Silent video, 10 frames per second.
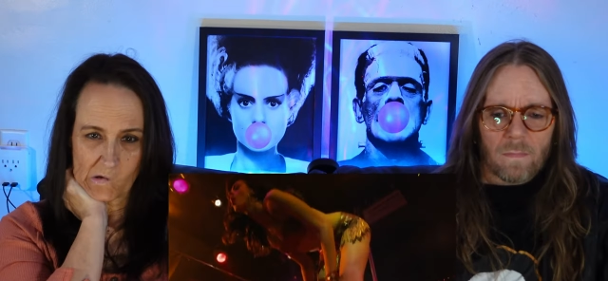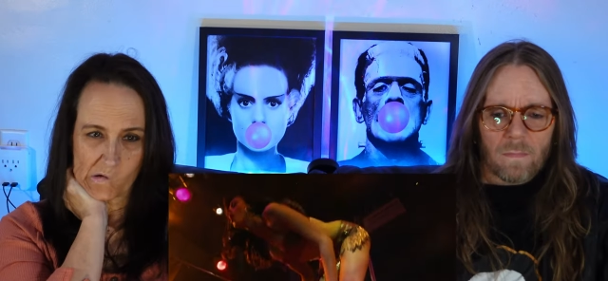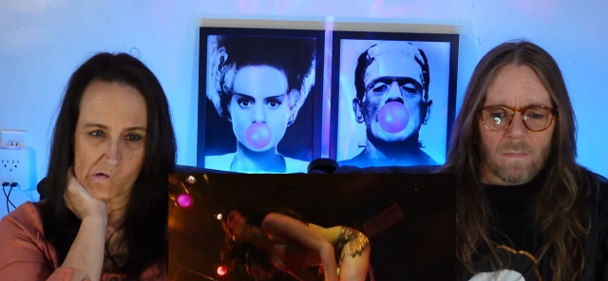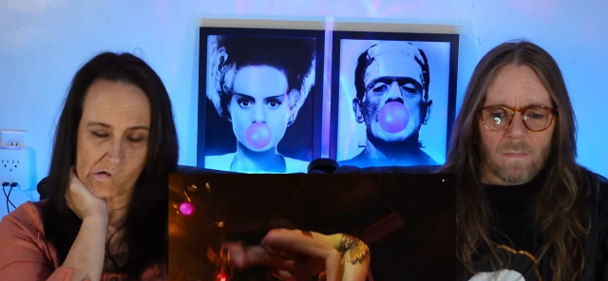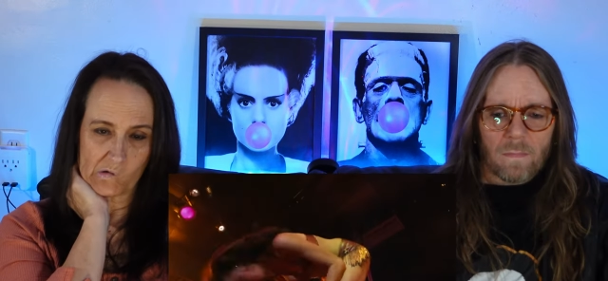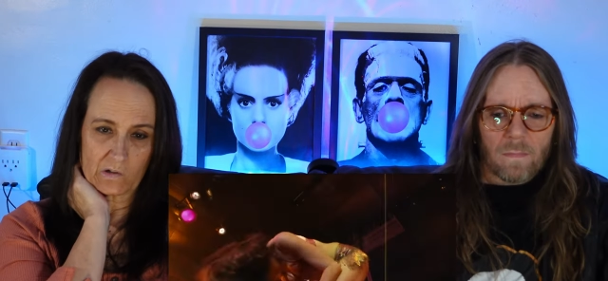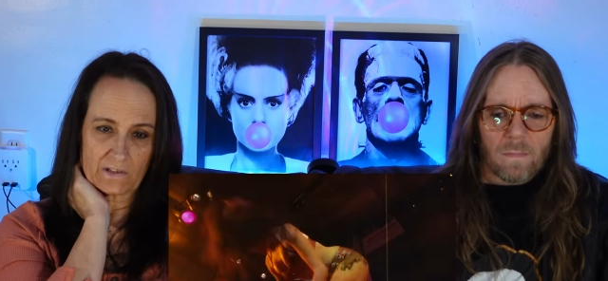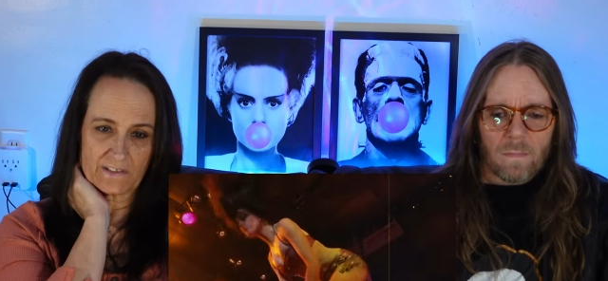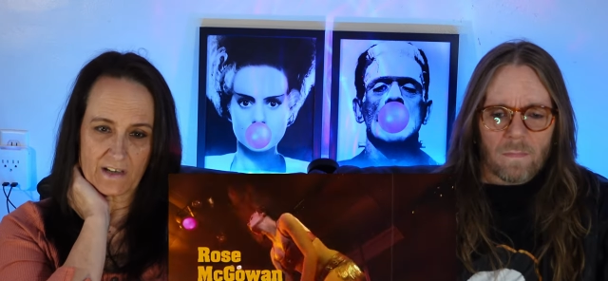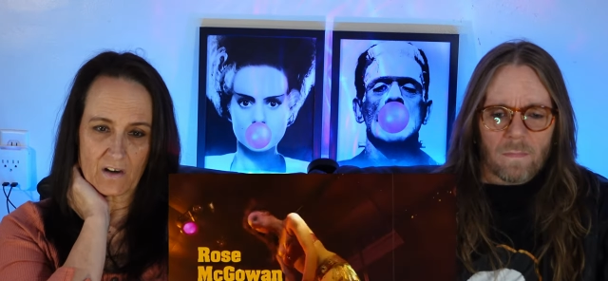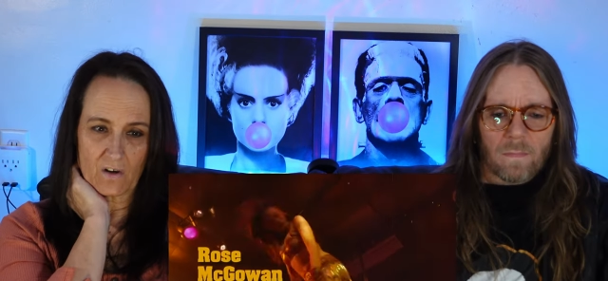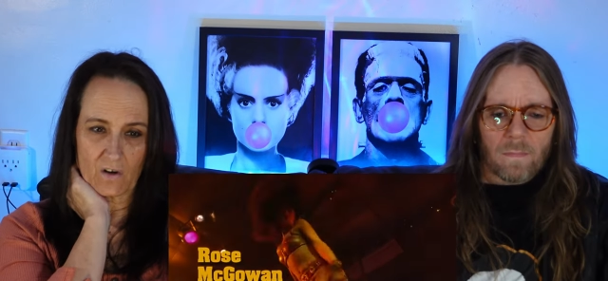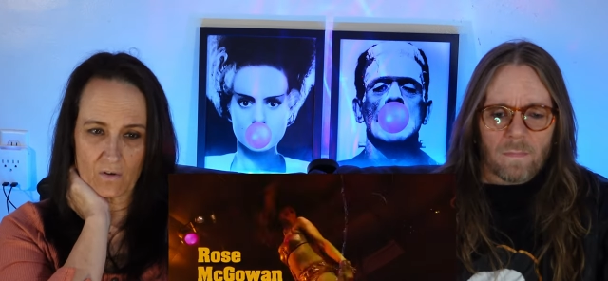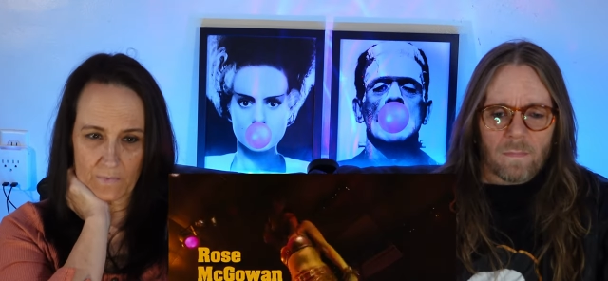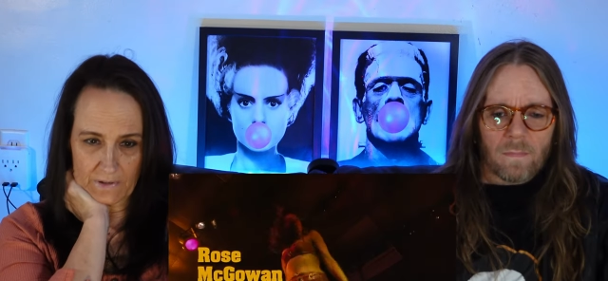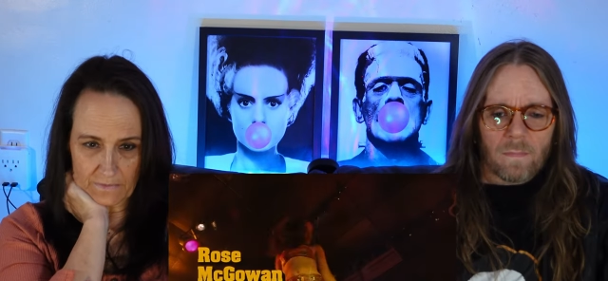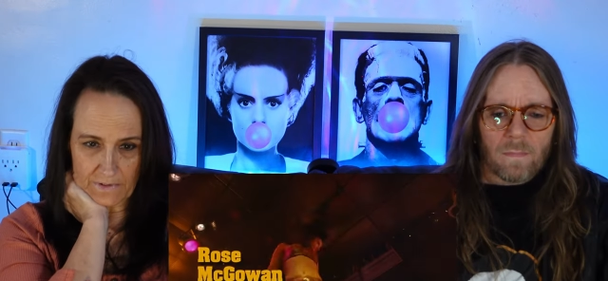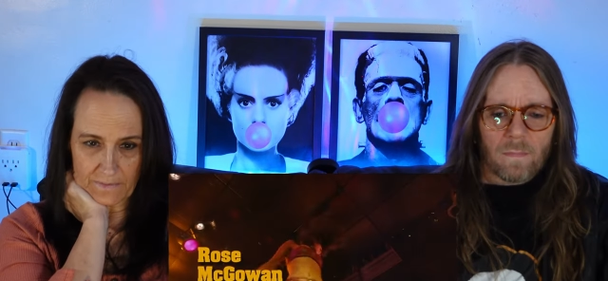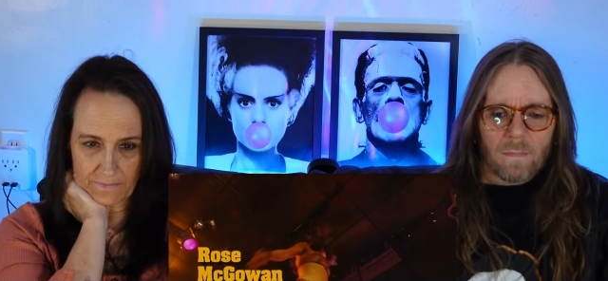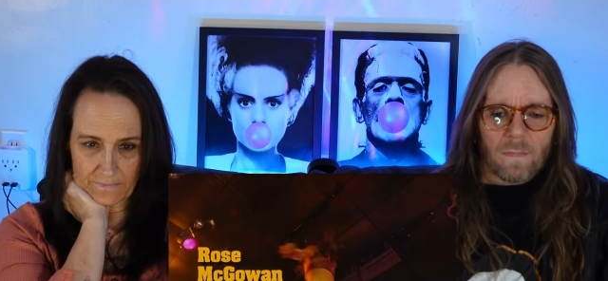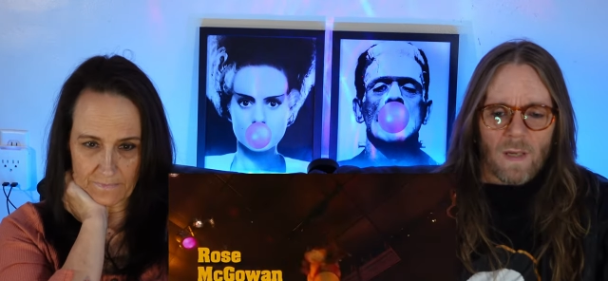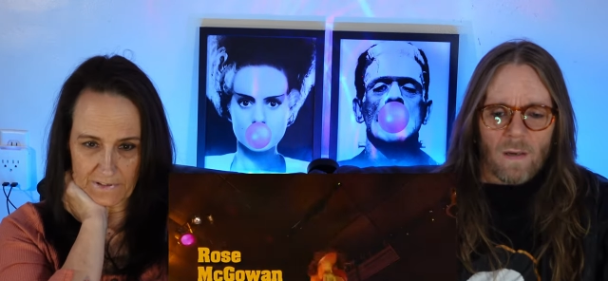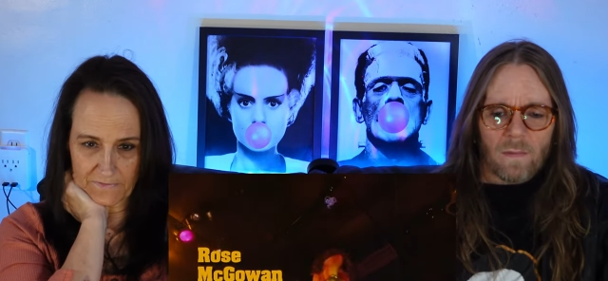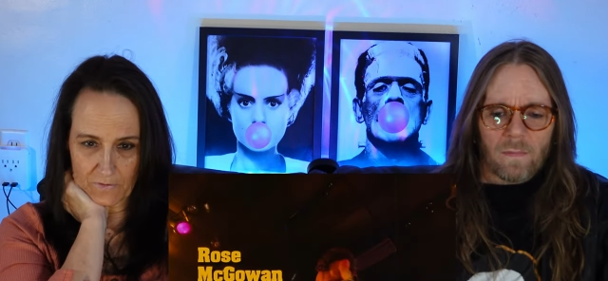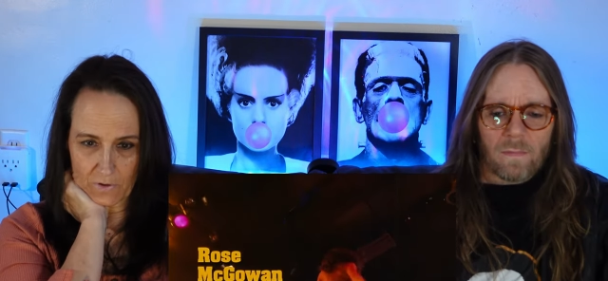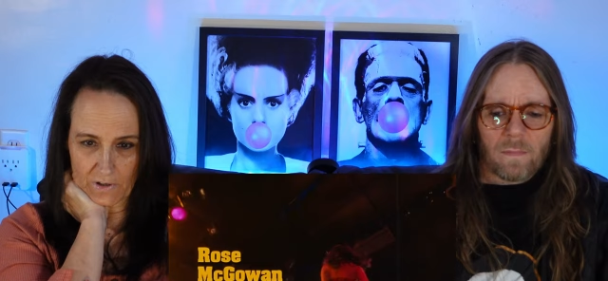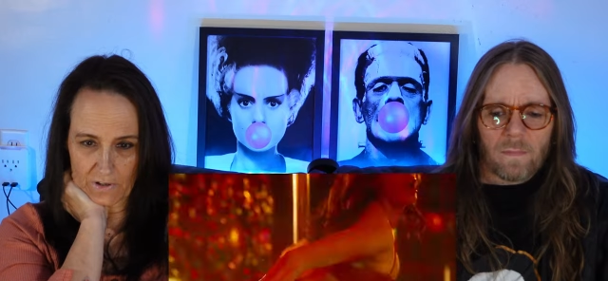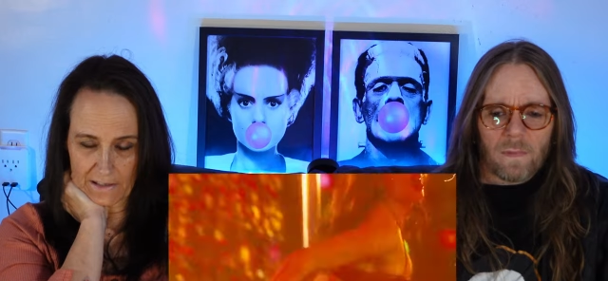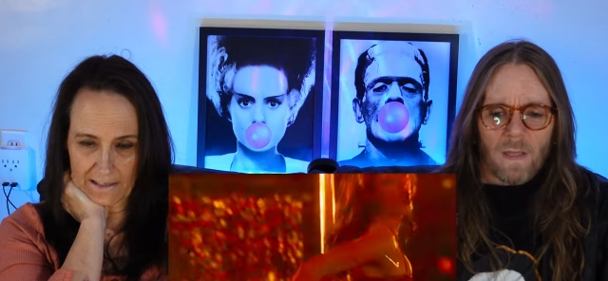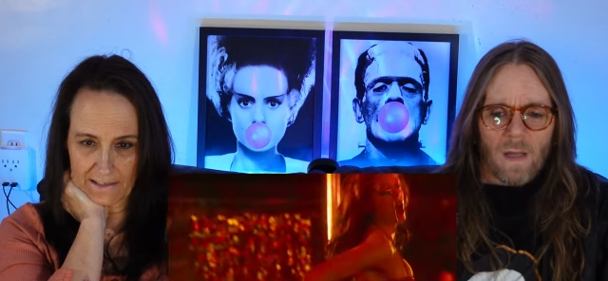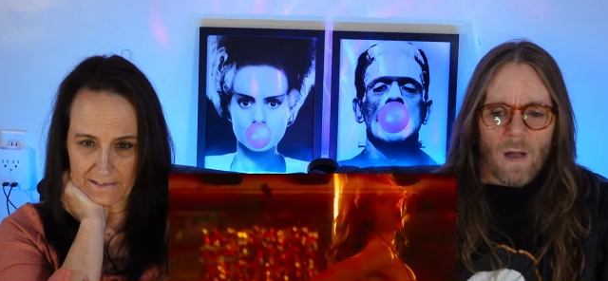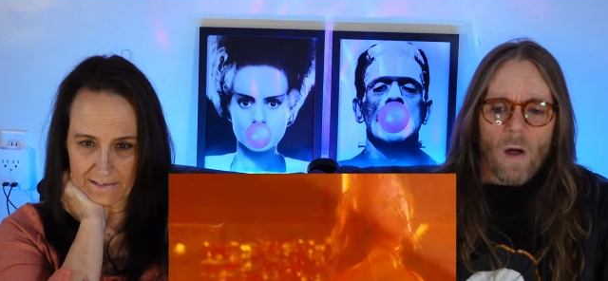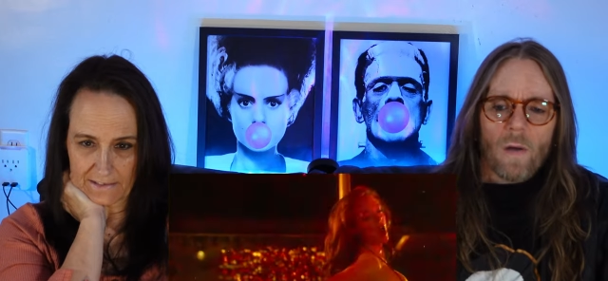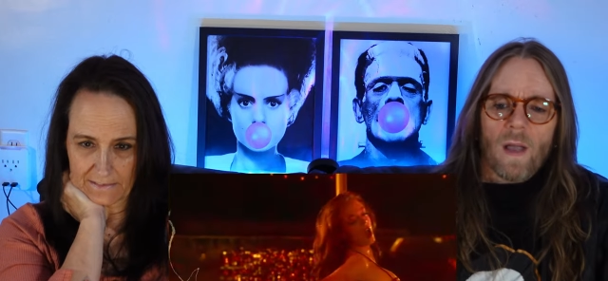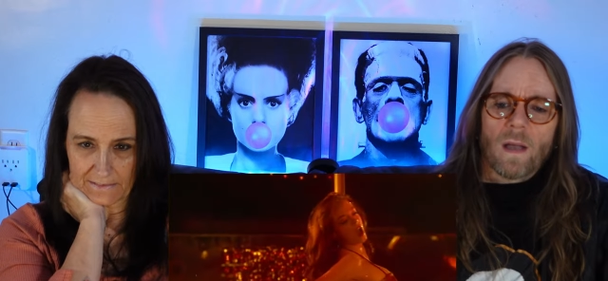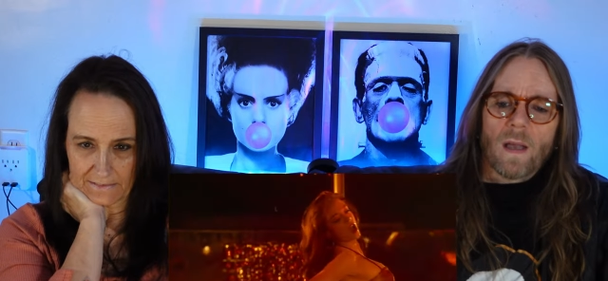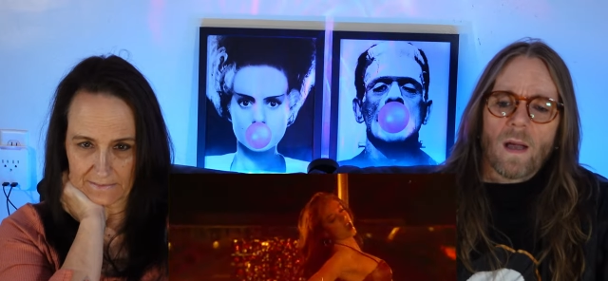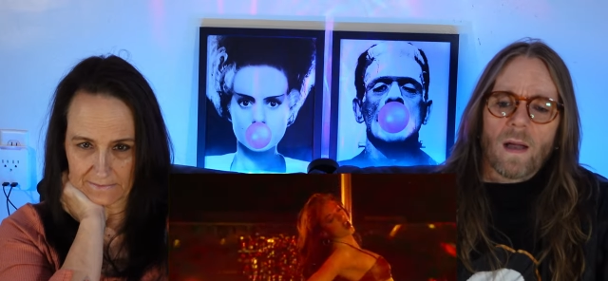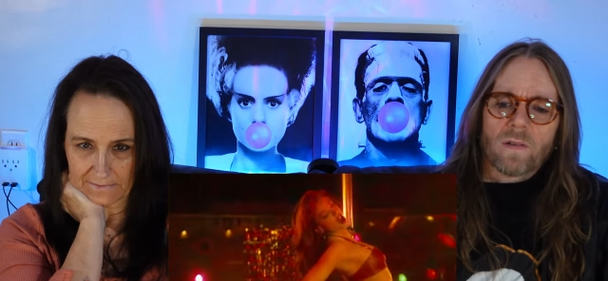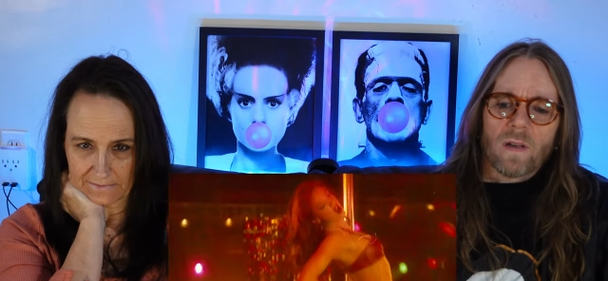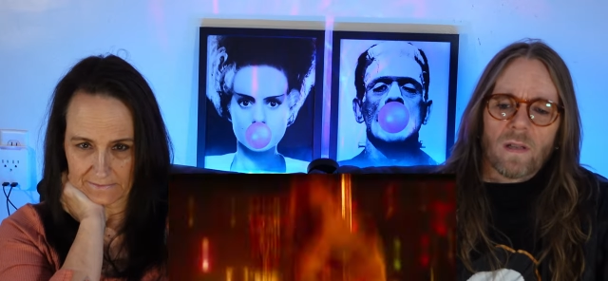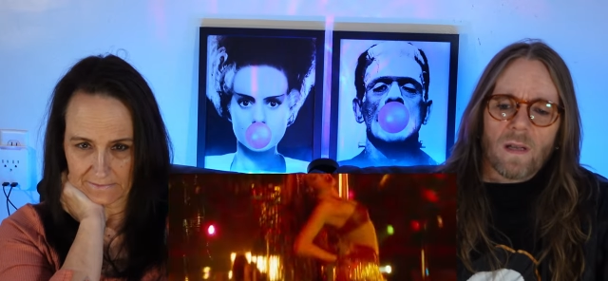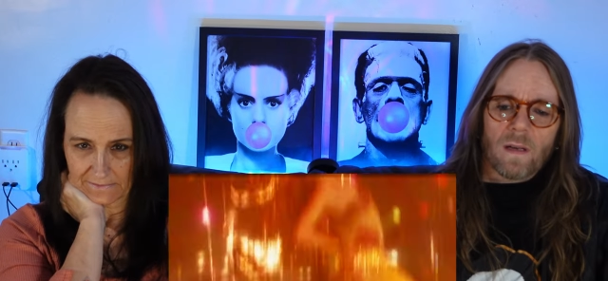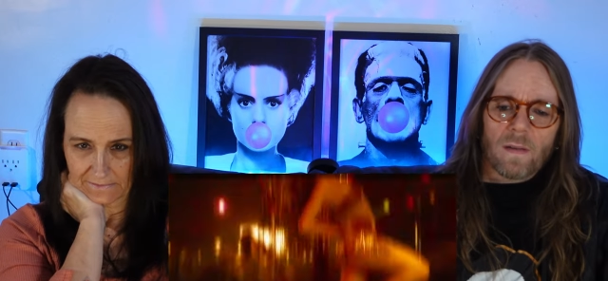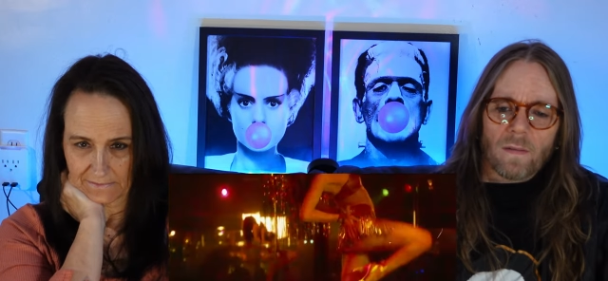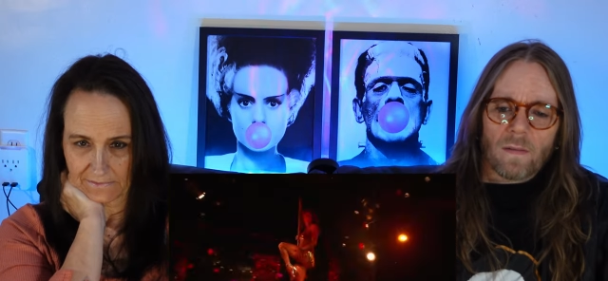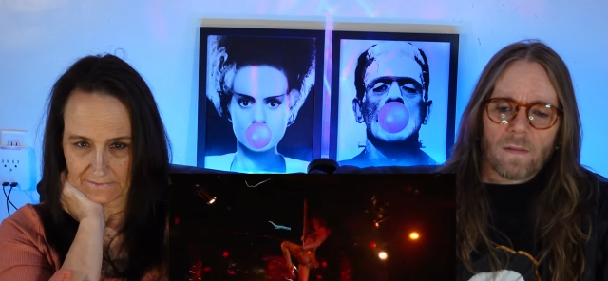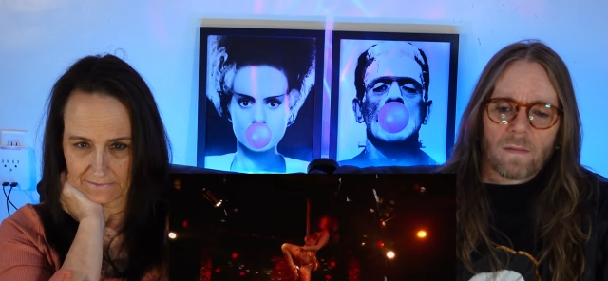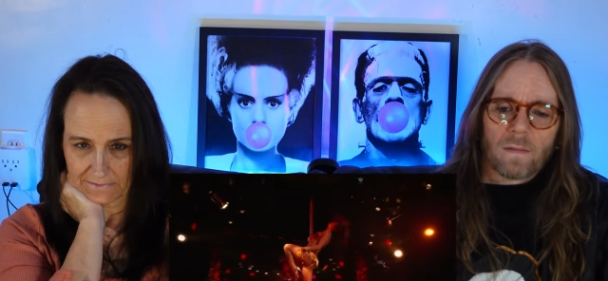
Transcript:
Speaker 1: Oh, is that her? But was no. before her legs?
Speaker 2: Oh yeah, yeah. Actually, I think it is